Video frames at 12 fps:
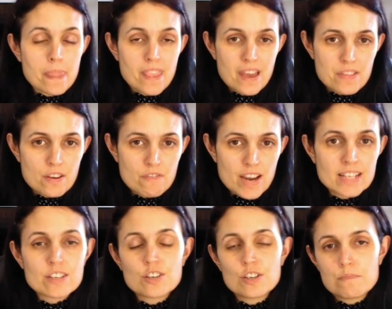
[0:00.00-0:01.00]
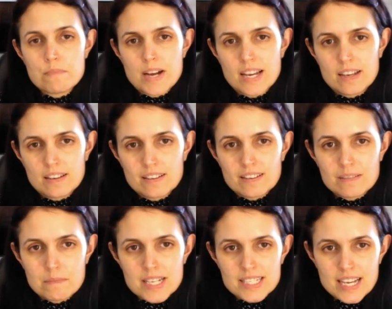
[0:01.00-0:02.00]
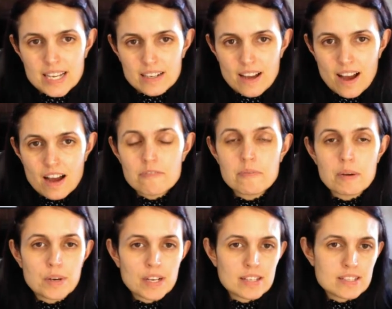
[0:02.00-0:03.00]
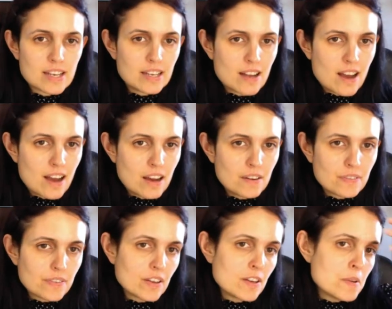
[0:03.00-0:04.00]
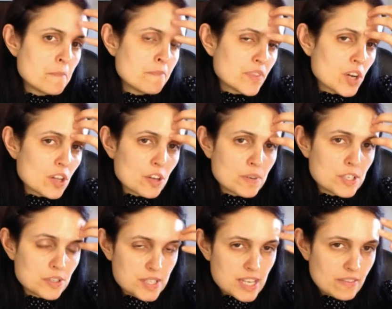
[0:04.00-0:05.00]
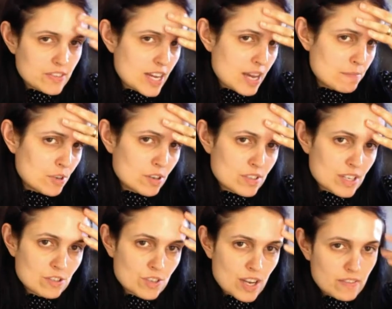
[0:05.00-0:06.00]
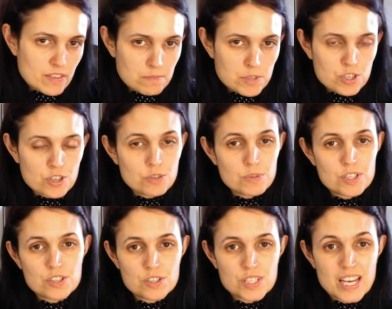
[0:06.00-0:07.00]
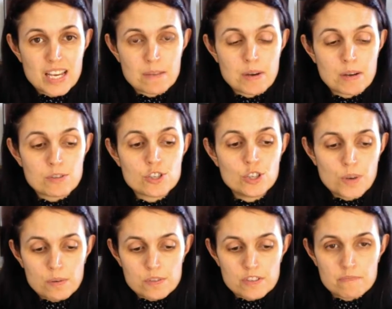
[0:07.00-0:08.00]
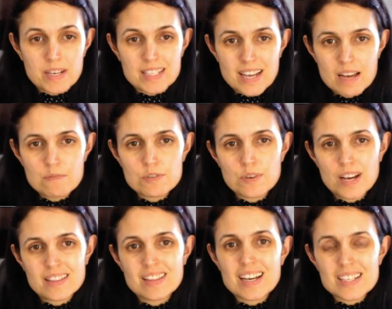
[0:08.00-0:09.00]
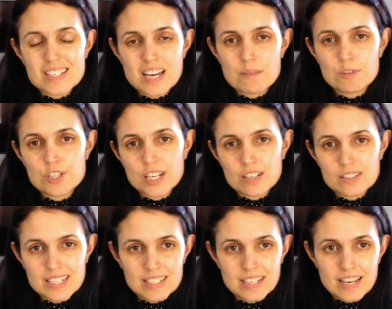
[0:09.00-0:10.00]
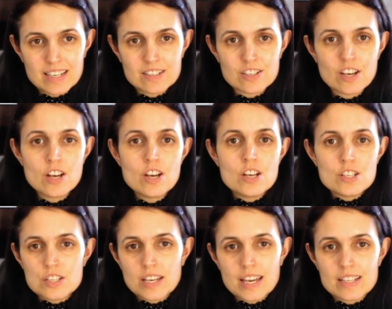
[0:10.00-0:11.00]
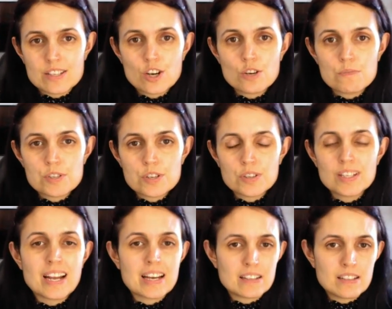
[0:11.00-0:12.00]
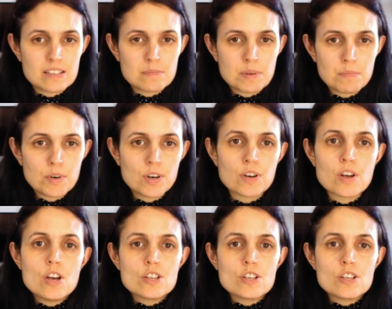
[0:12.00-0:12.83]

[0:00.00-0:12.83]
I thought, right, cut my day in half, my working day in half, although I do save time not driving them to school, which does take about 2 hours of my time. So I had that time which I could dedicate to the kids' homeschooling and a little bit more.